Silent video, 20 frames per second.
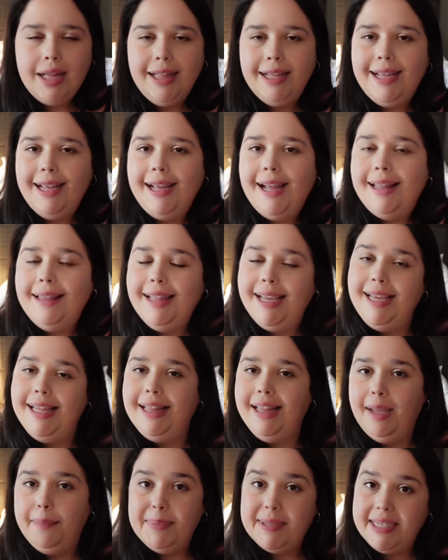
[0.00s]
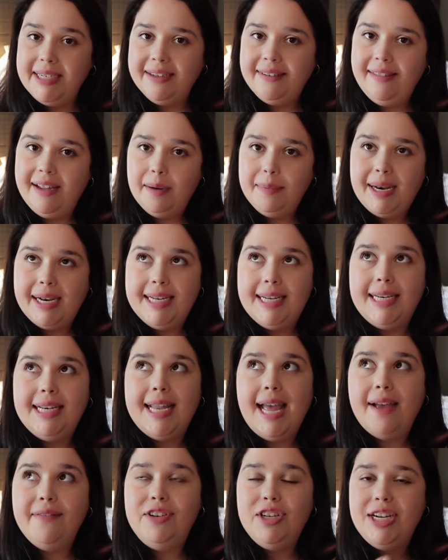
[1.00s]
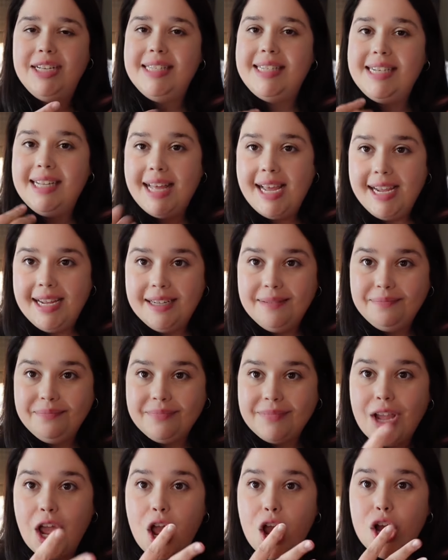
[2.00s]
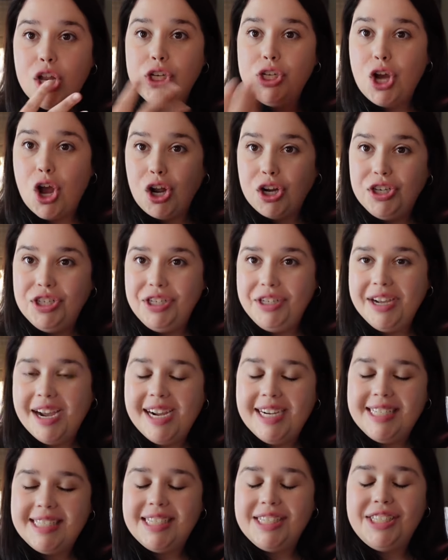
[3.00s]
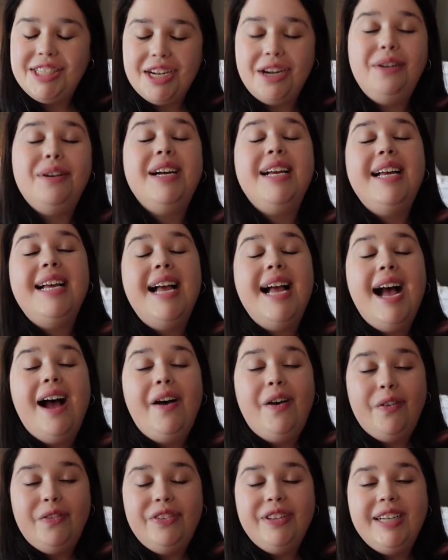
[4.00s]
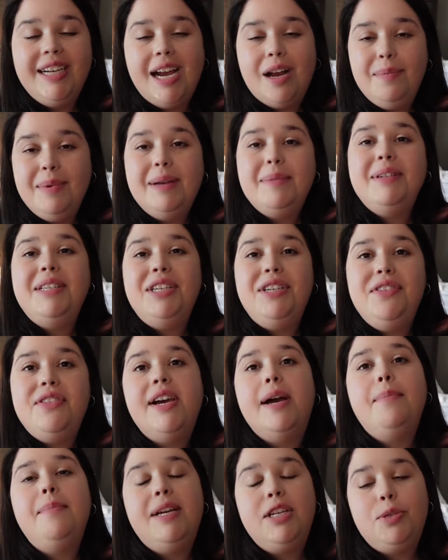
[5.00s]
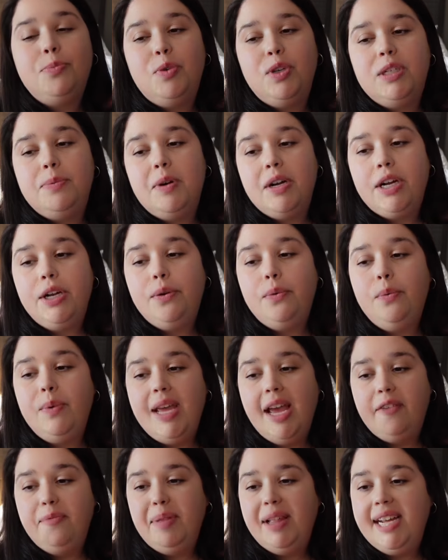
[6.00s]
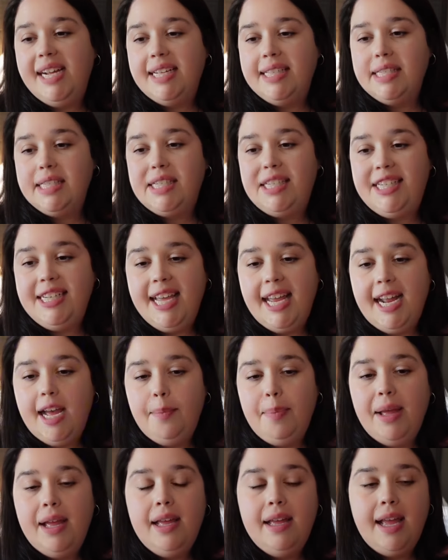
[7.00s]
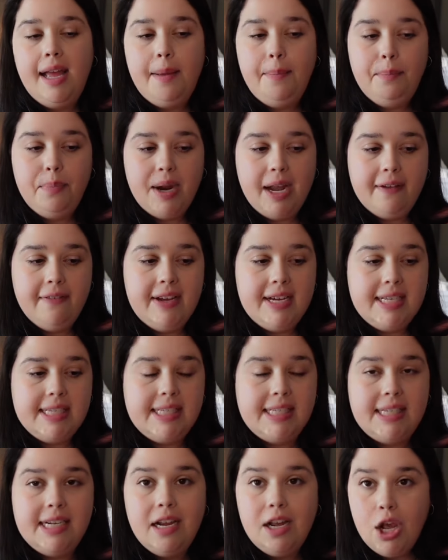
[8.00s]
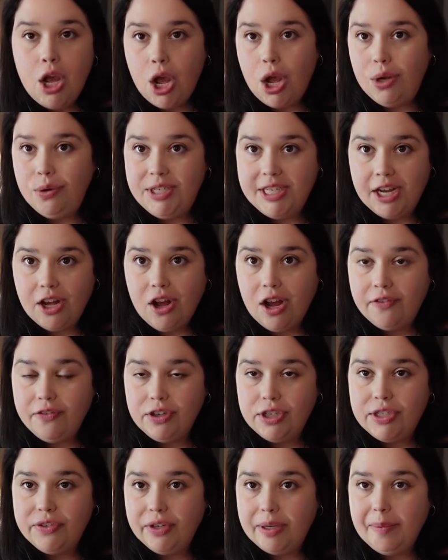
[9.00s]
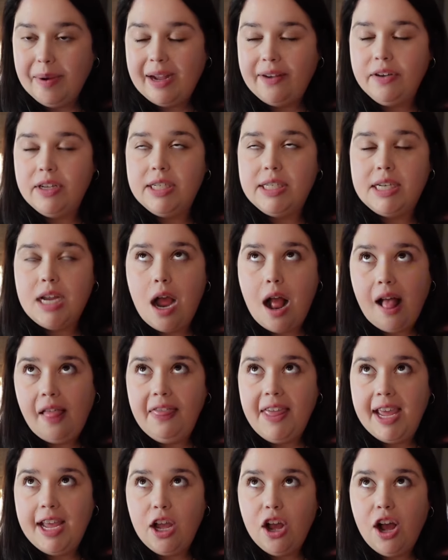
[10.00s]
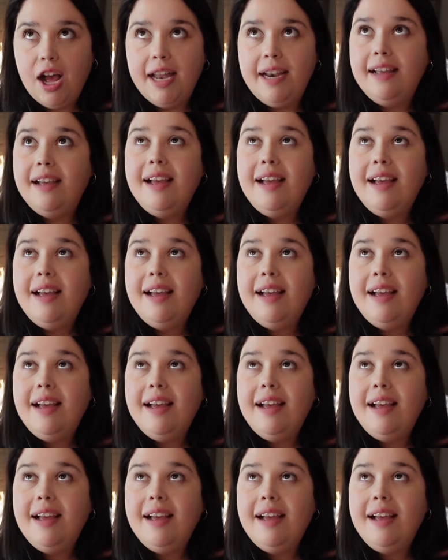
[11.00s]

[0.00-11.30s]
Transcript: Like I got like clips here and there, but I didn't have chance to like talk to you guys. So hopefully I'll be able to do that much more tomorrow. We have plans to get up, breakfast, hotel offers free breakfast, thank God.